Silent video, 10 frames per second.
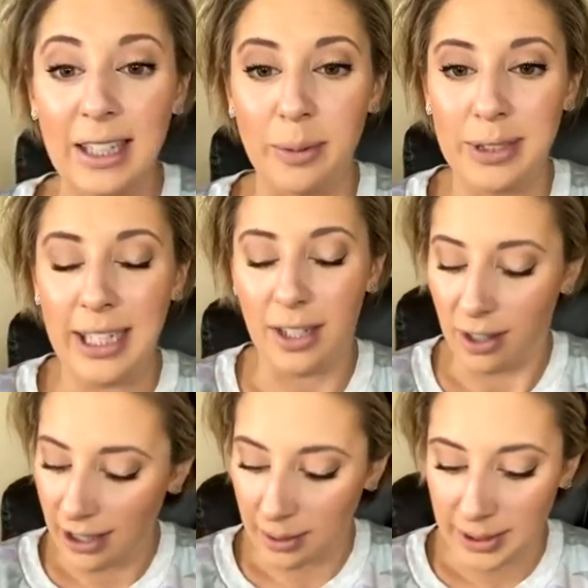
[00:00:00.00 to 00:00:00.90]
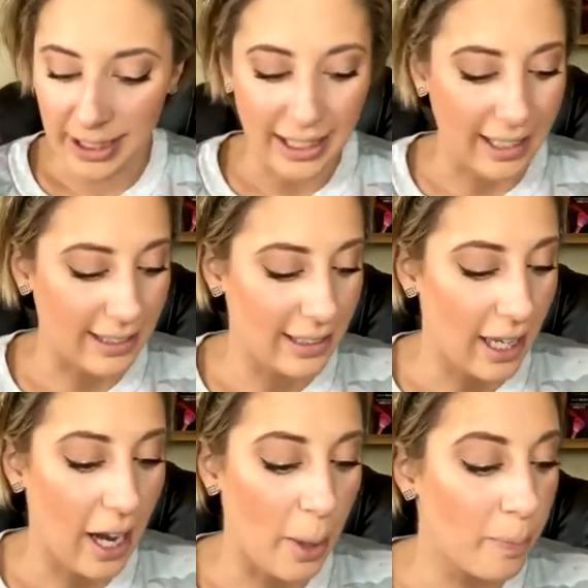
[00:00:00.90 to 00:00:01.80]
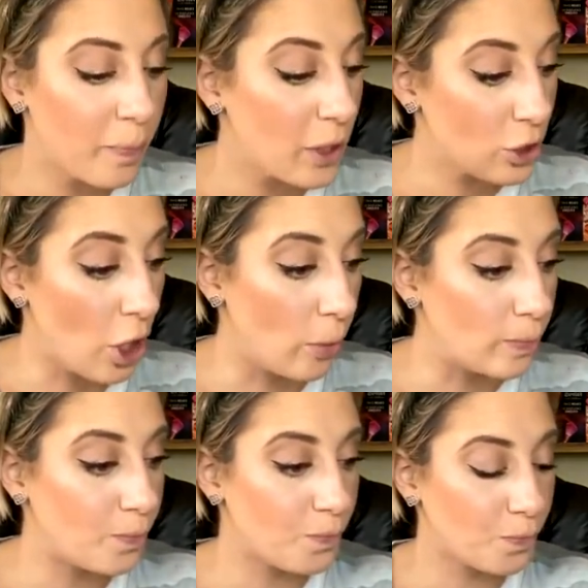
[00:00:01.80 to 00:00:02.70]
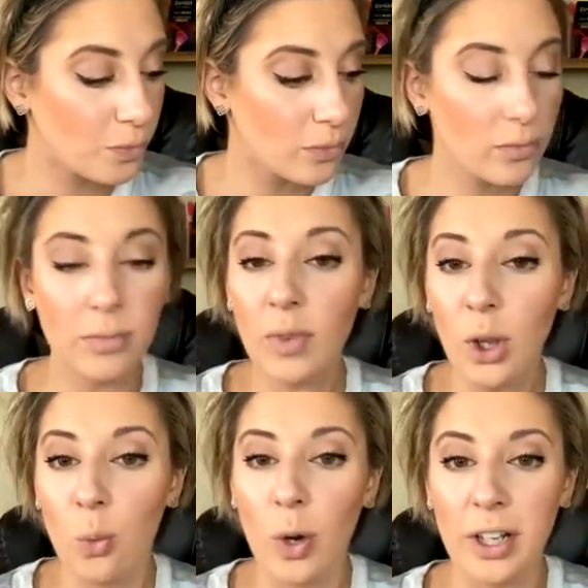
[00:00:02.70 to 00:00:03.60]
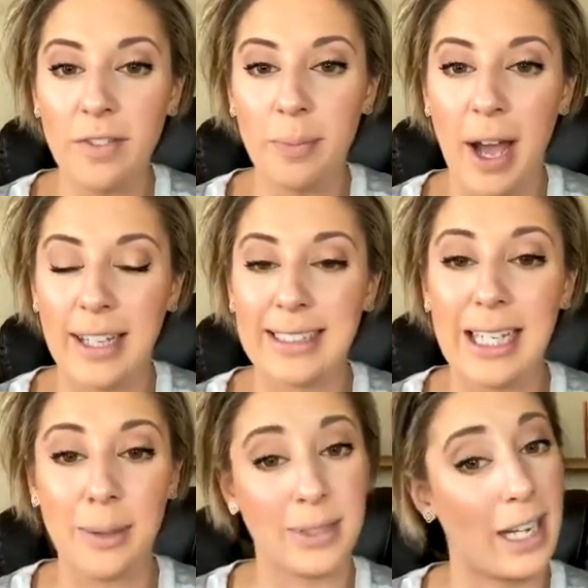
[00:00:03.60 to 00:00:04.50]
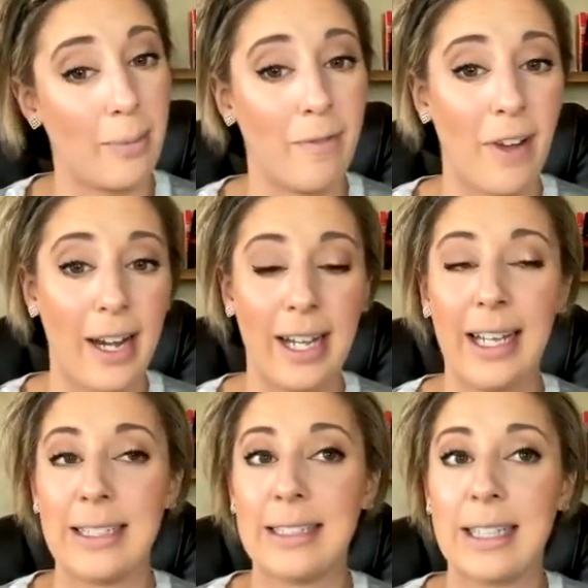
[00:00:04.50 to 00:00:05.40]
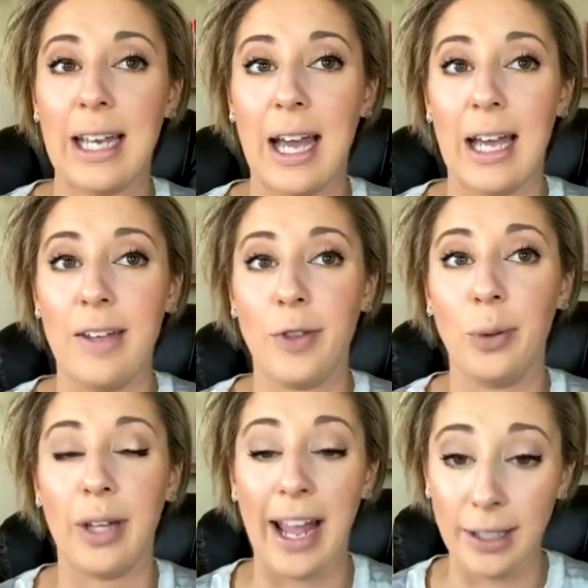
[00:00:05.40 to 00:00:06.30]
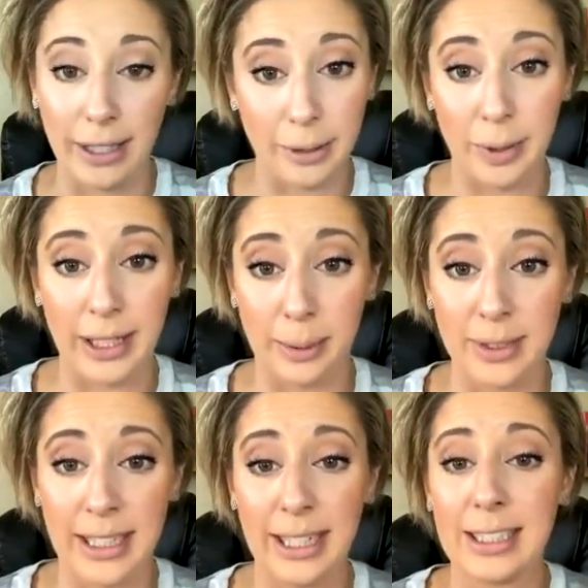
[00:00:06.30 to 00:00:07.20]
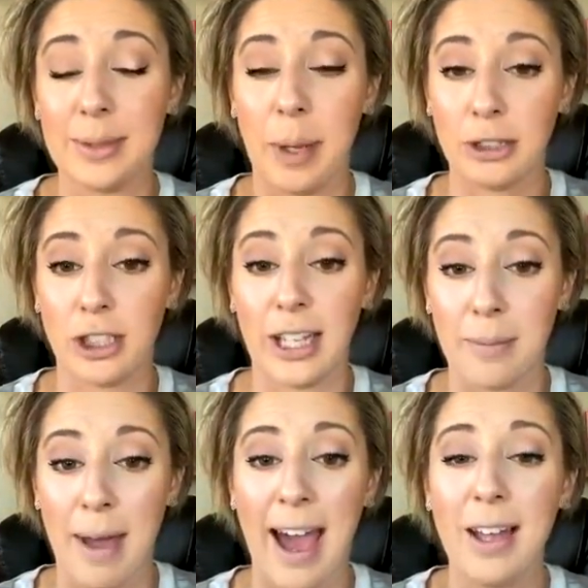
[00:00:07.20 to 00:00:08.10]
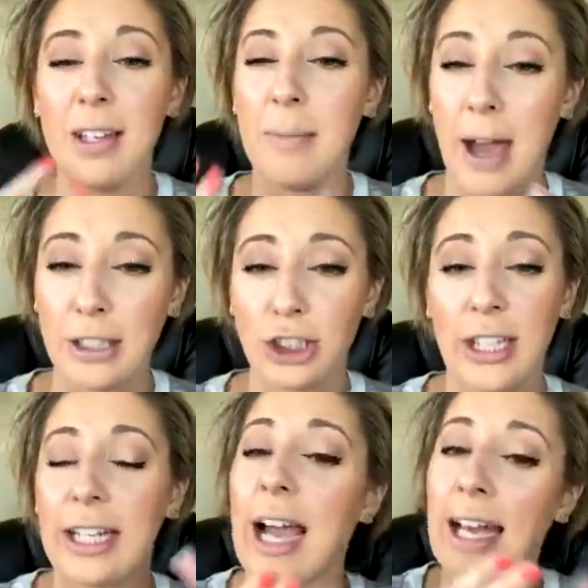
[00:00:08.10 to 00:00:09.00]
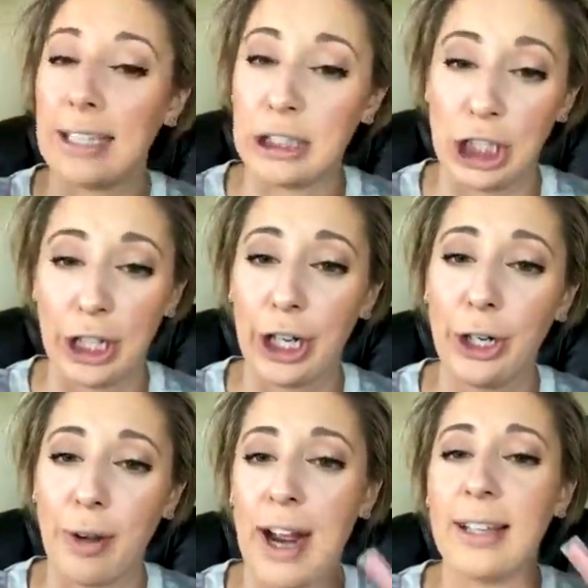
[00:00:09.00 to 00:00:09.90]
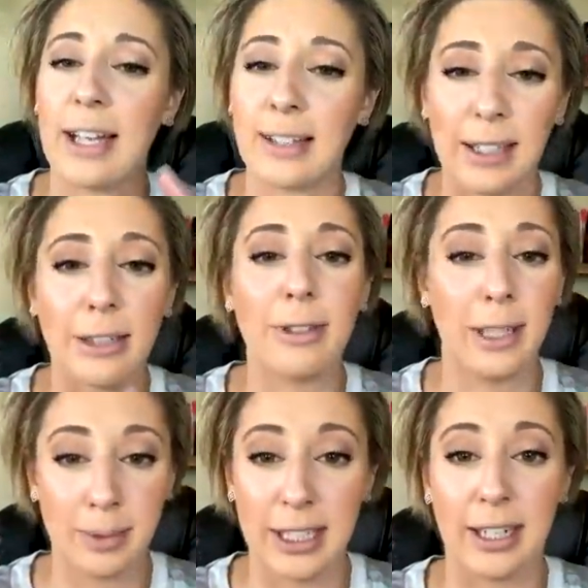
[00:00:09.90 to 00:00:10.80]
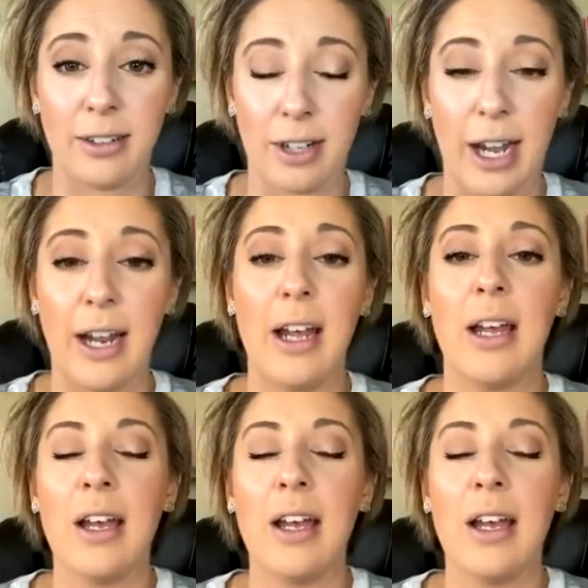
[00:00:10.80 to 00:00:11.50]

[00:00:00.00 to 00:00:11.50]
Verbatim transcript: Lipstick, all right, lipstick it is. Um, so one of my tips that I've been finding is if you like liquid lipsticks, especially like matte, imagine like Kylie Jenner, right? Like liquid lipstick, okay?